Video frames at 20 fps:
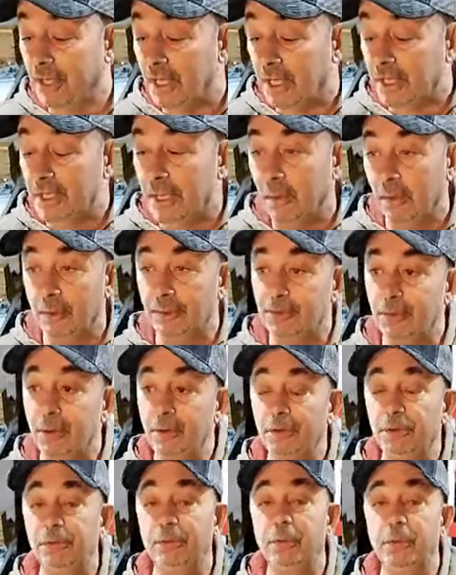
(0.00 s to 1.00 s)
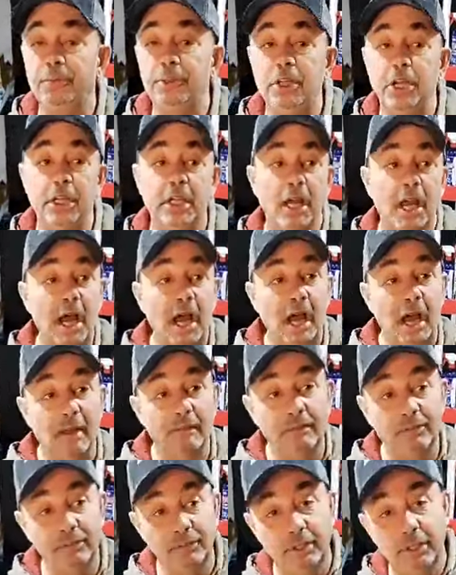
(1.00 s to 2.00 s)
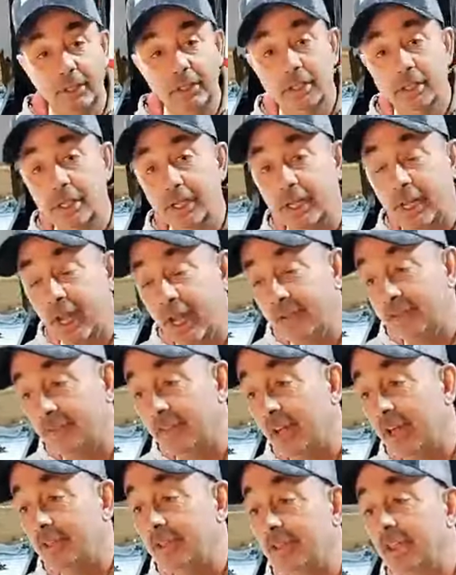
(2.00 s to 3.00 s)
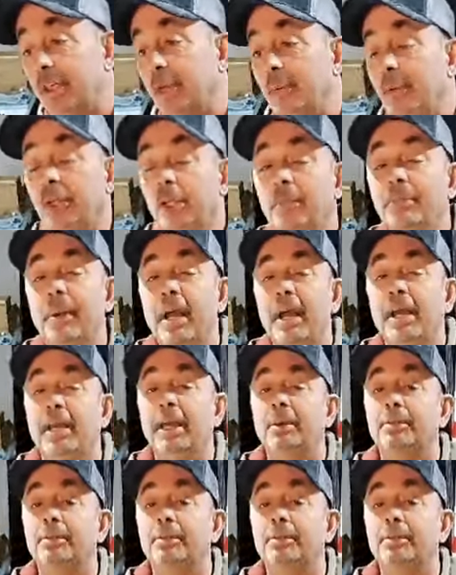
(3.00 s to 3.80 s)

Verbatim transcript: Now when I'm throwing a swim jig, obviously you're gonna cast it out and you're gonna reel it back in,